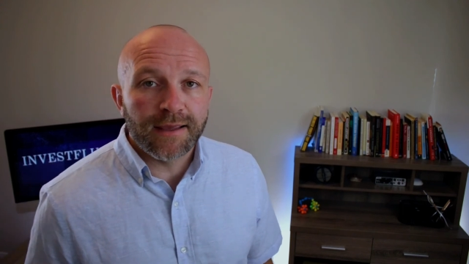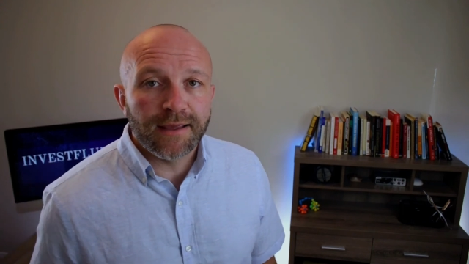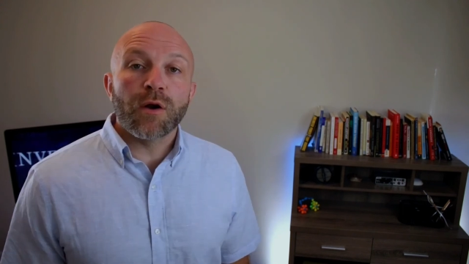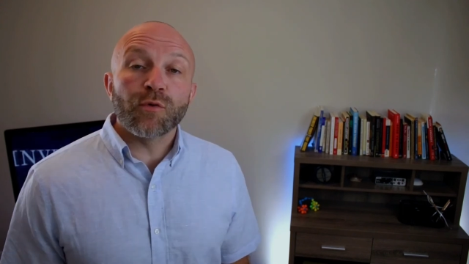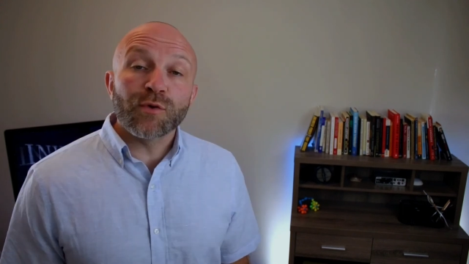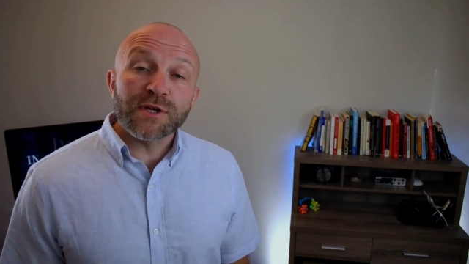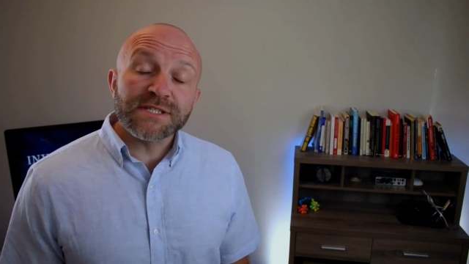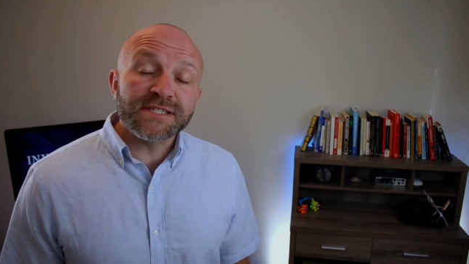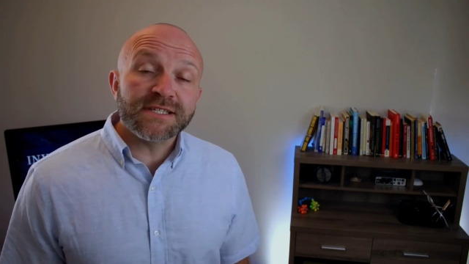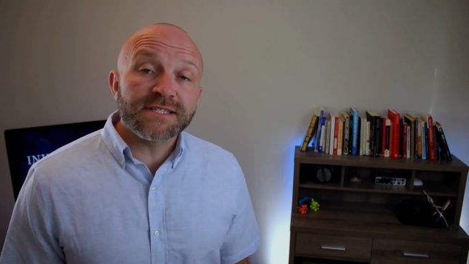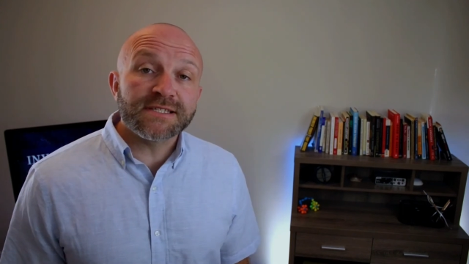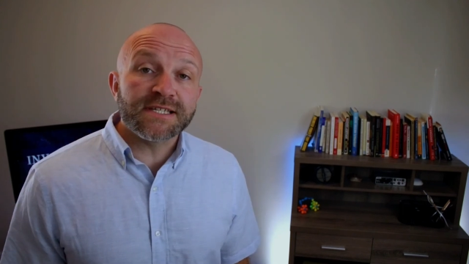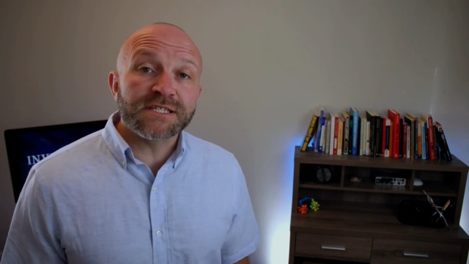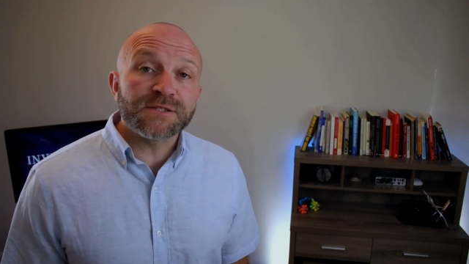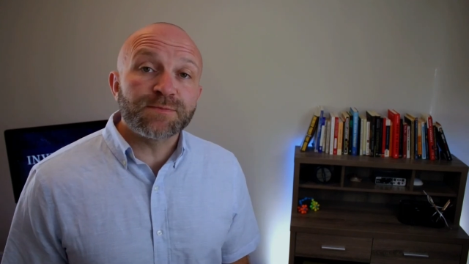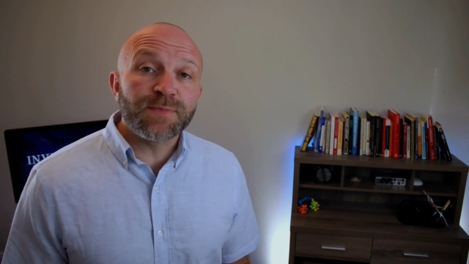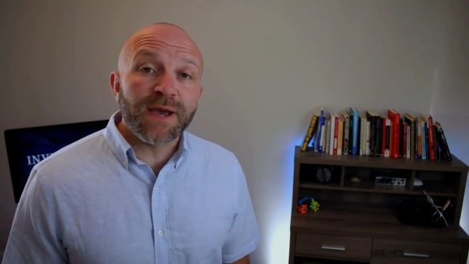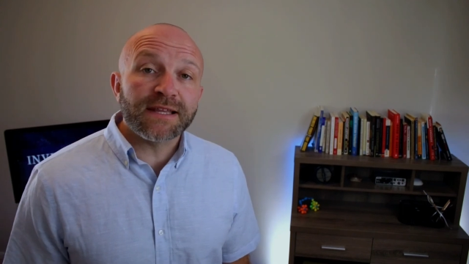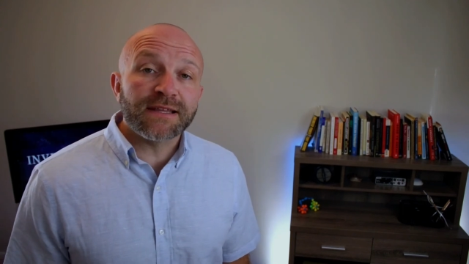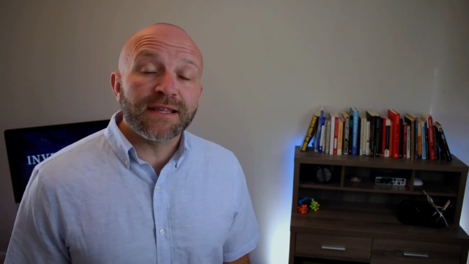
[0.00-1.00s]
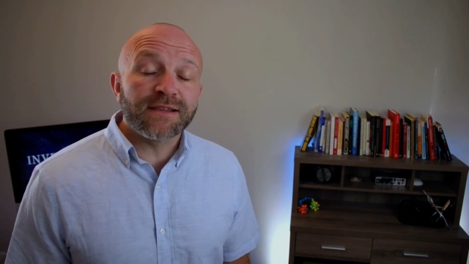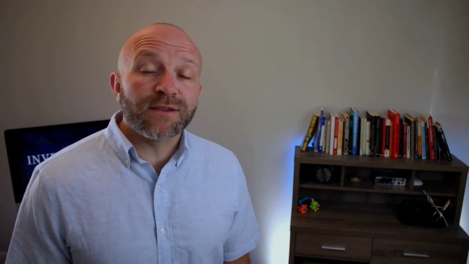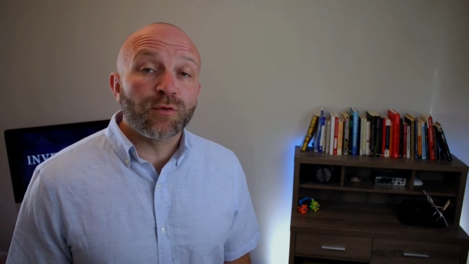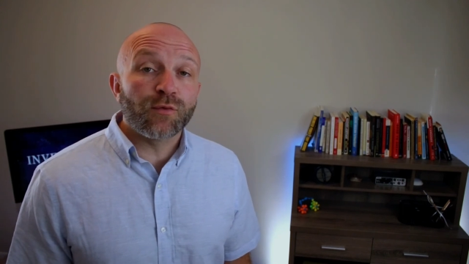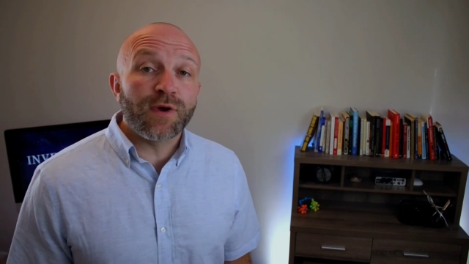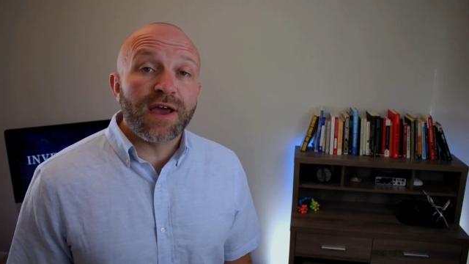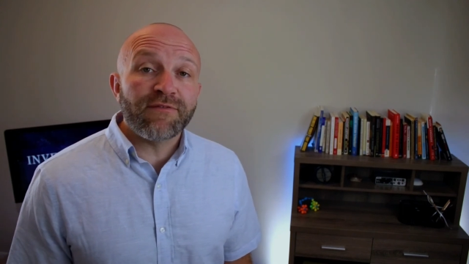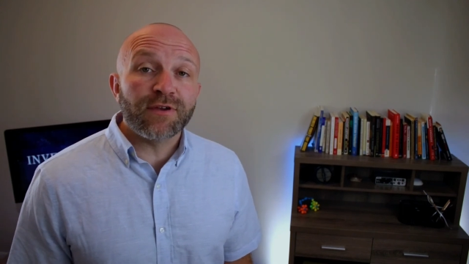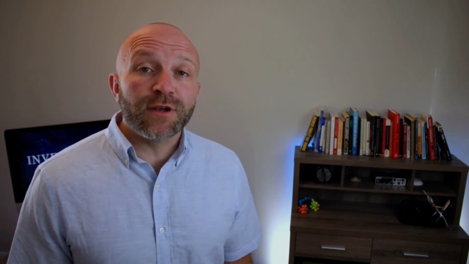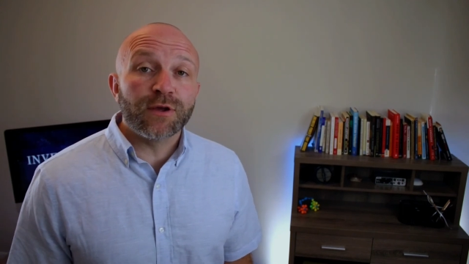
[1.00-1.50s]
Arista is expecting their
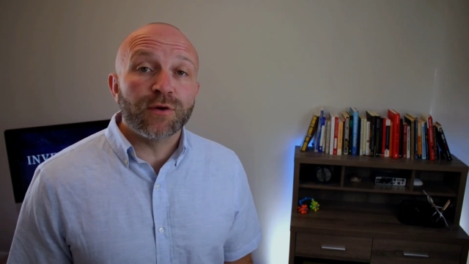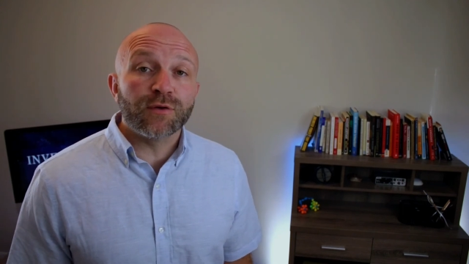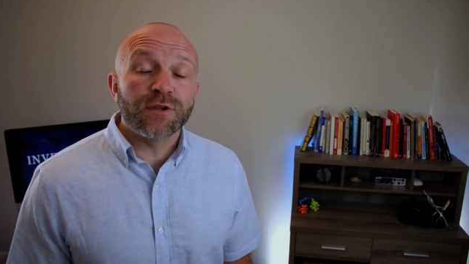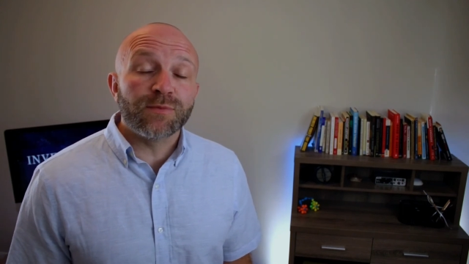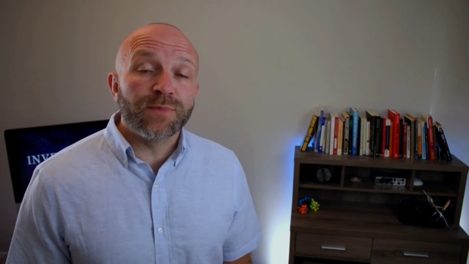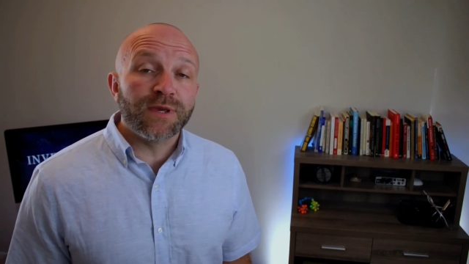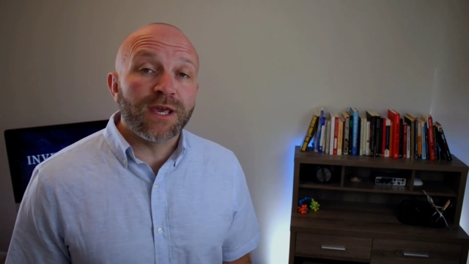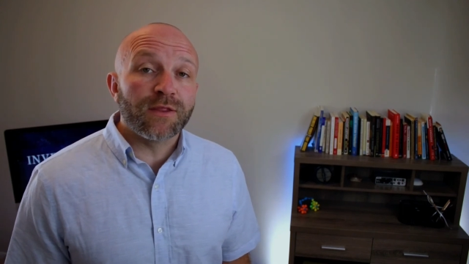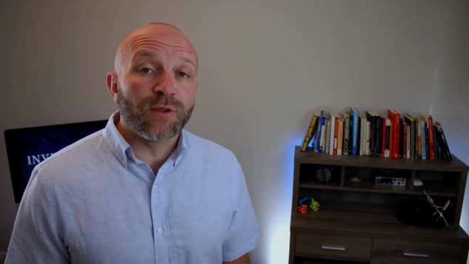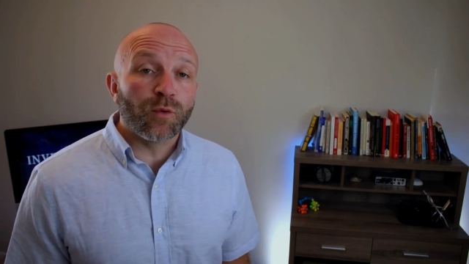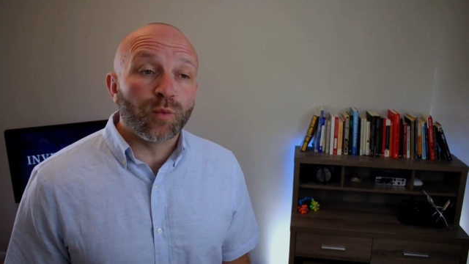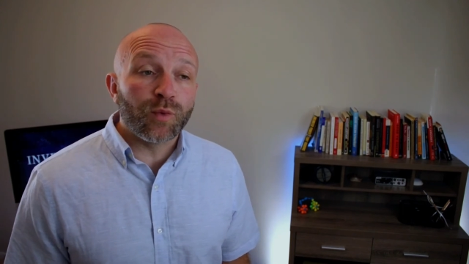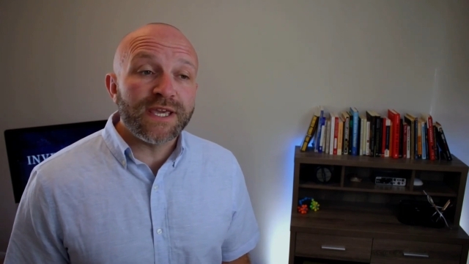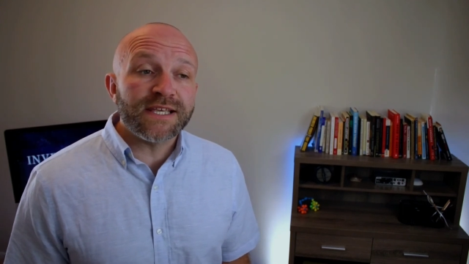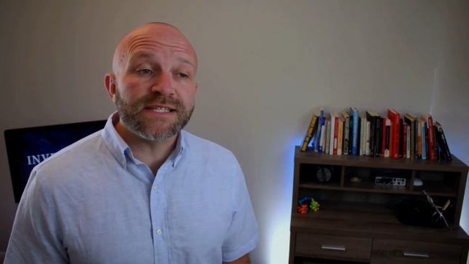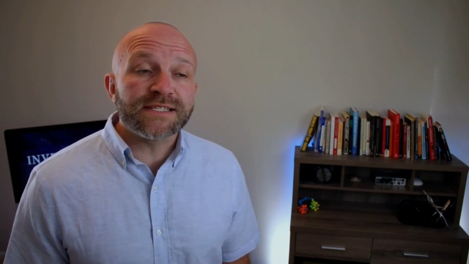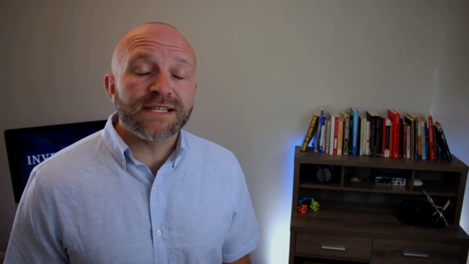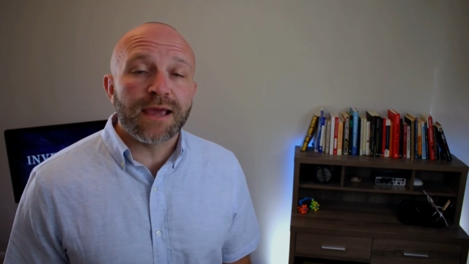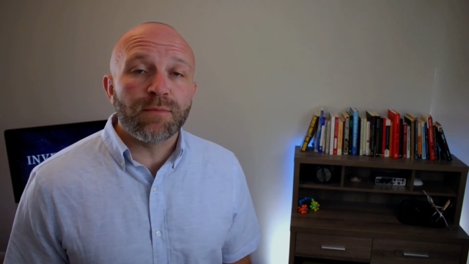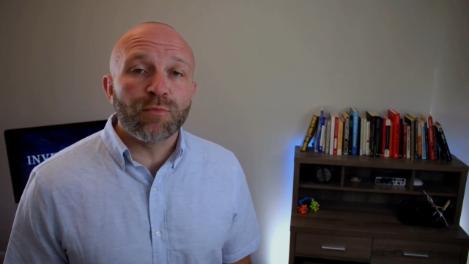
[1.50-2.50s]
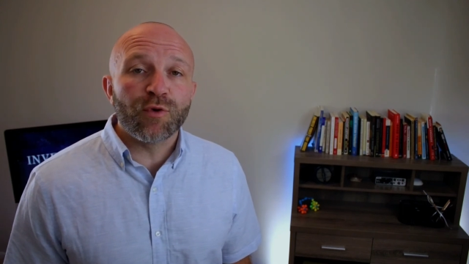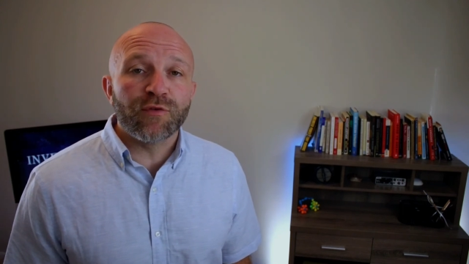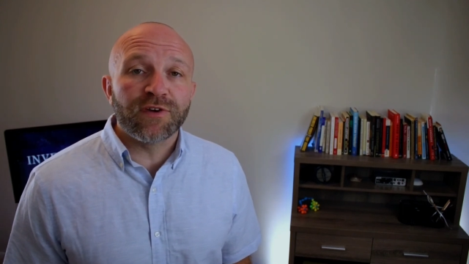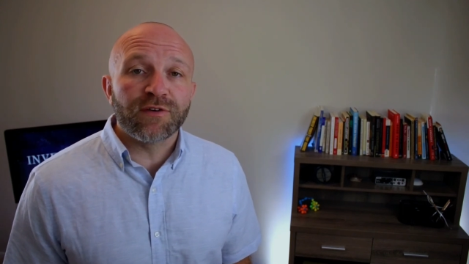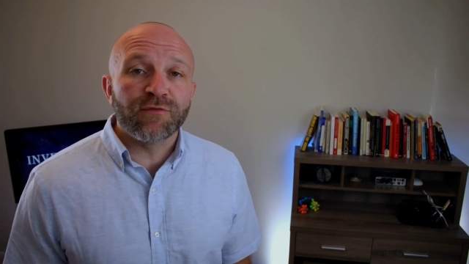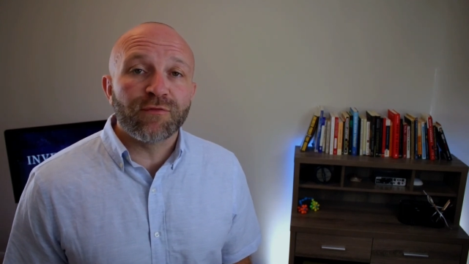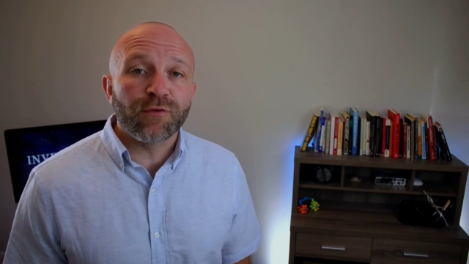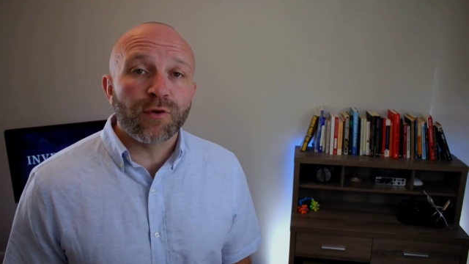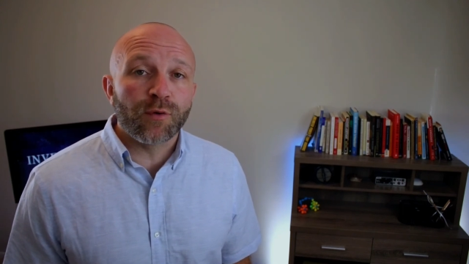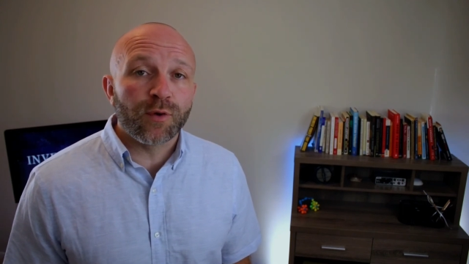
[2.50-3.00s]
revenue to be on the weak side moving
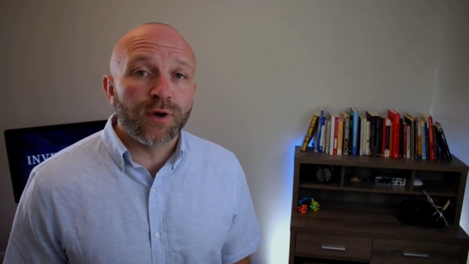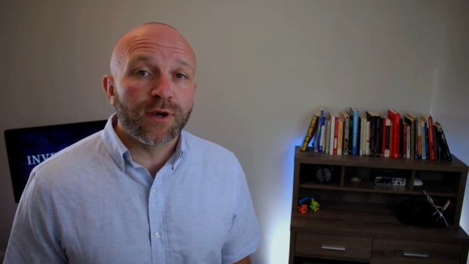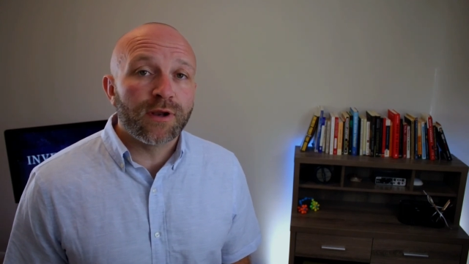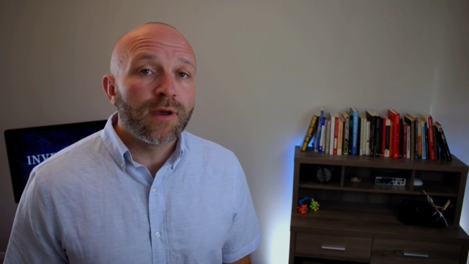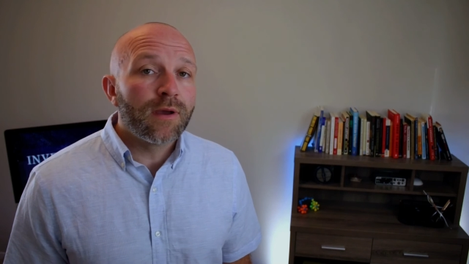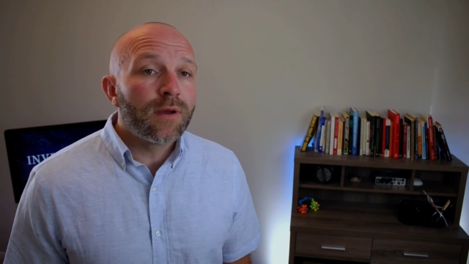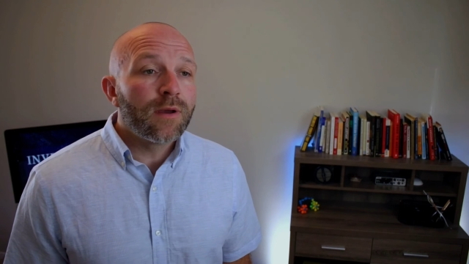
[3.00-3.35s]
forward,